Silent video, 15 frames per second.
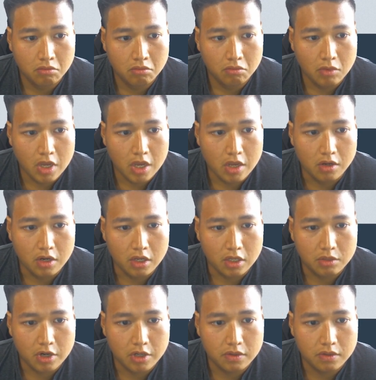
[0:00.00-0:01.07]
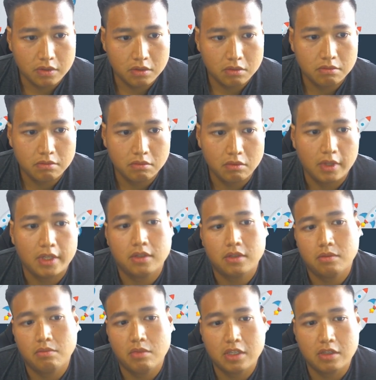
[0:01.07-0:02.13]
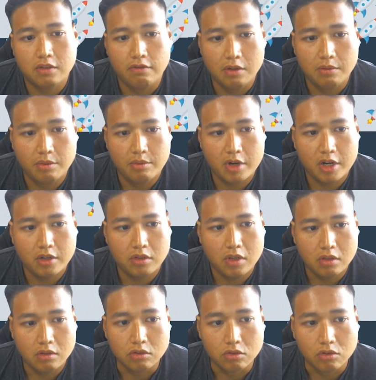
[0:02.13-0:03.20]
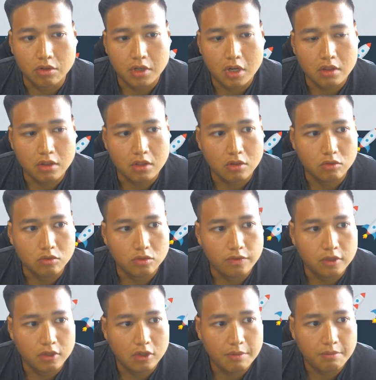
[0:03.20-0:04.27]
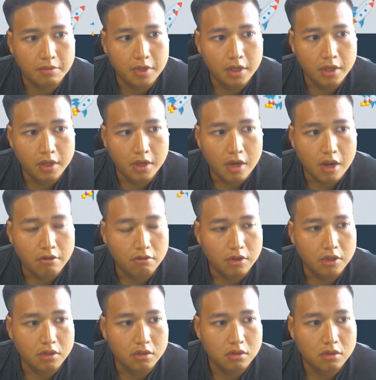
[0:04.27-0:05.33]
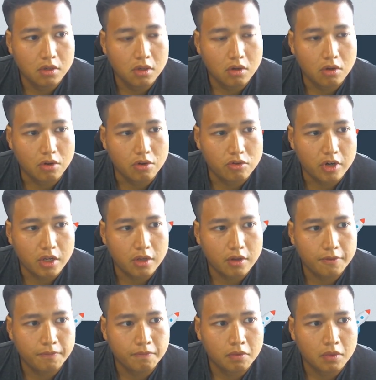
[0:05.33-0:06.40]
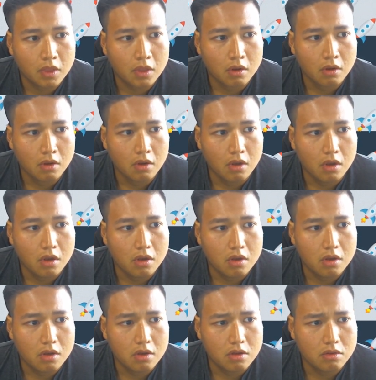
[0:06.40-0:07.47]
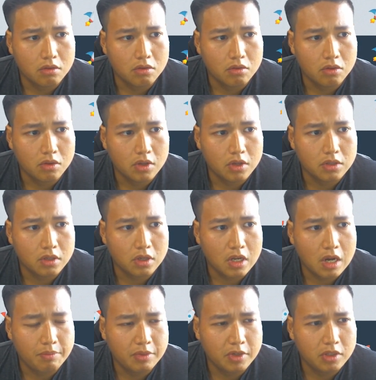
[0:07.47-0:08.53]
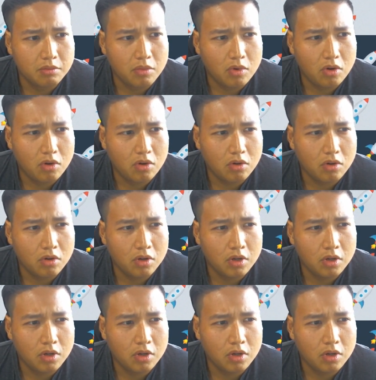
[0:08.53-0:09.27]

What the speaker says: at the next price, next best available price, and so on until you fill up 100 contract. And there's a couple more.